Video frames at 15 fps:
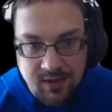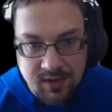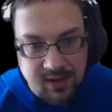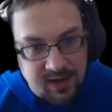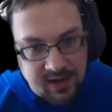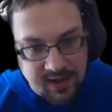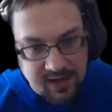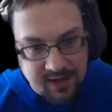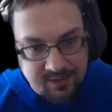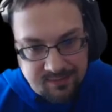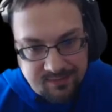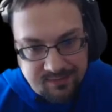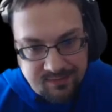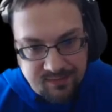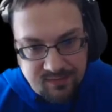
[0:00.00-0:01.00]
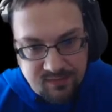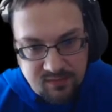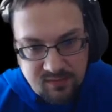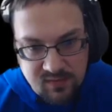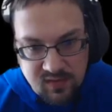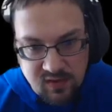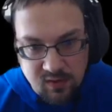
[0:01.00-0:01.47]

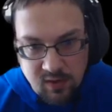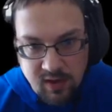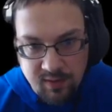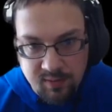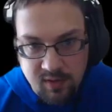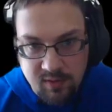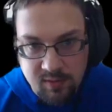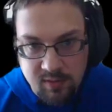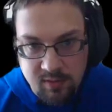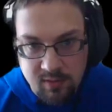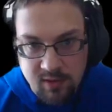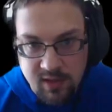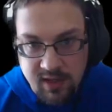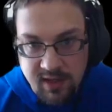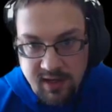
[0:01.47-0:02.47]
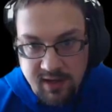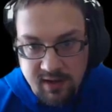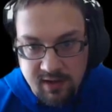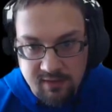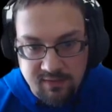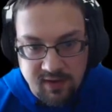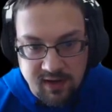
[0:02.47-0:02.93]
So I'm going to be relying
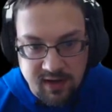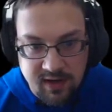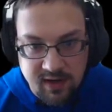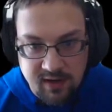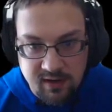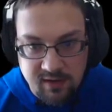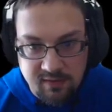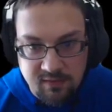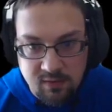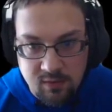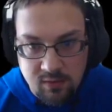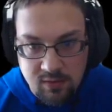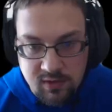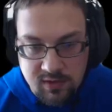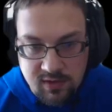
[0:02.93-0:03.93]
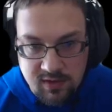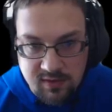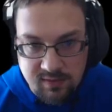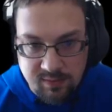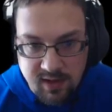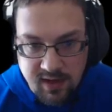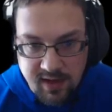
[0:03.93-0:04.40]
on finding enough gold in these
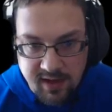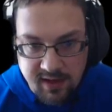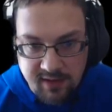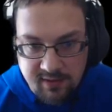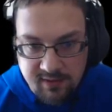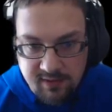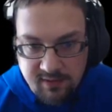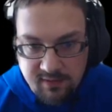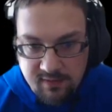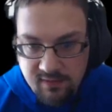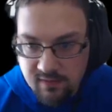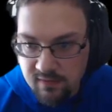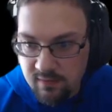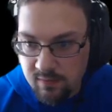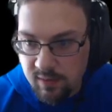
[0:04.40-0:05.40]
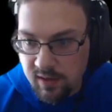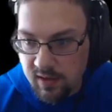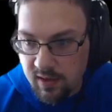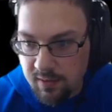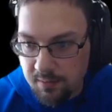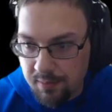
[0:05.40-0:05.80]
piles to pick up.